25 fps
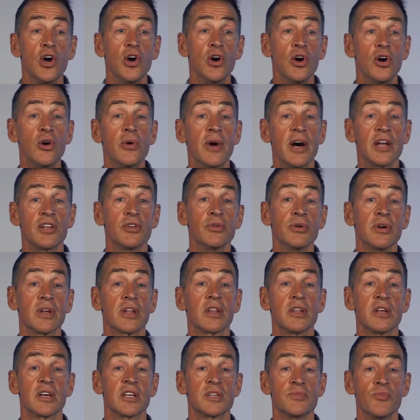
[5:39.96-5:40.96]
who are
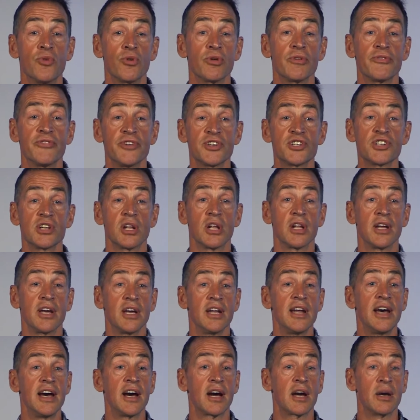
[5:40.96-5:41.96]
doing things more efficiently
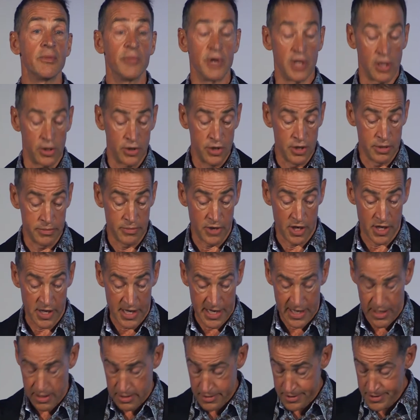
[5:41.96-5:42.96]
and how can we learn by
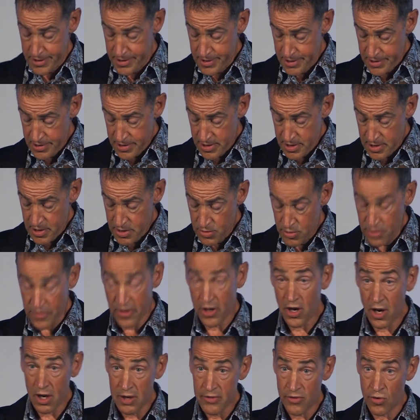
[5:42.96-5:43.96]
that, with
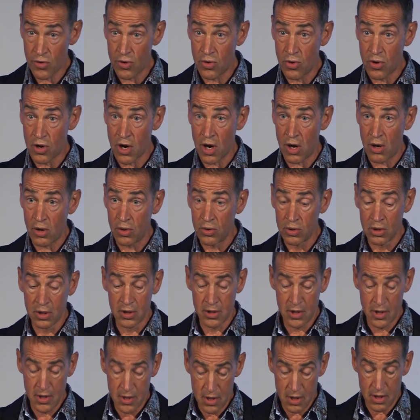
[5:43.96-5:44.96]
an overall goal
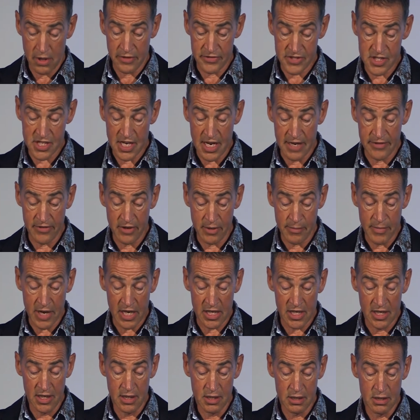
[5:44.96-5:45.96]
of saving
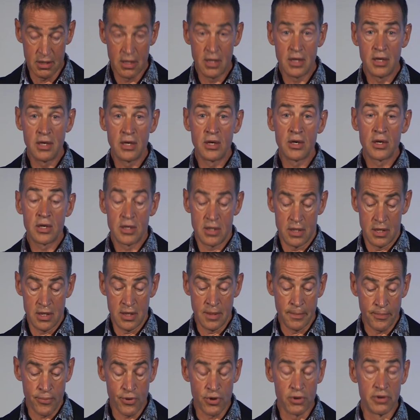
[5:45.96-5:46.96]
money,
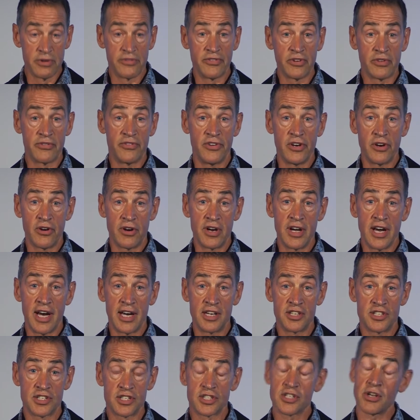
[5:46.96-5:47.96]
reducing
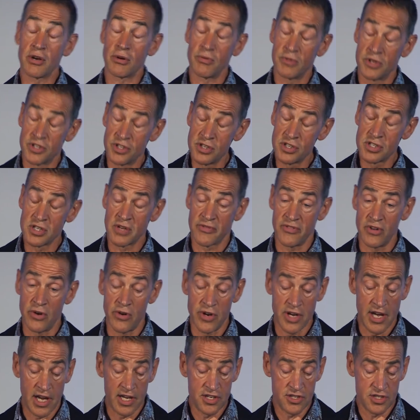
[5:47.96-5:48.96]

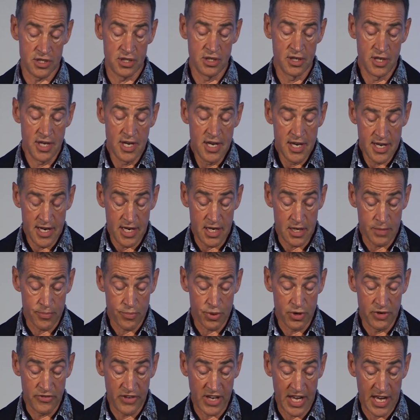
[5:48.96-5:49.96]
variation and
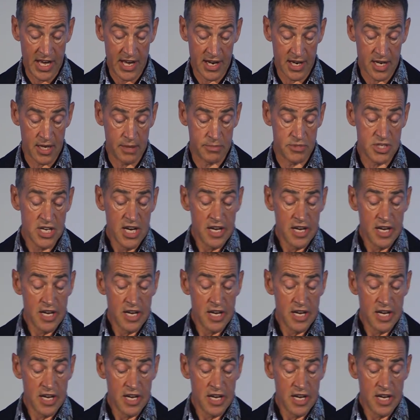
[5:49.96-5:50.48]
improving outcomes.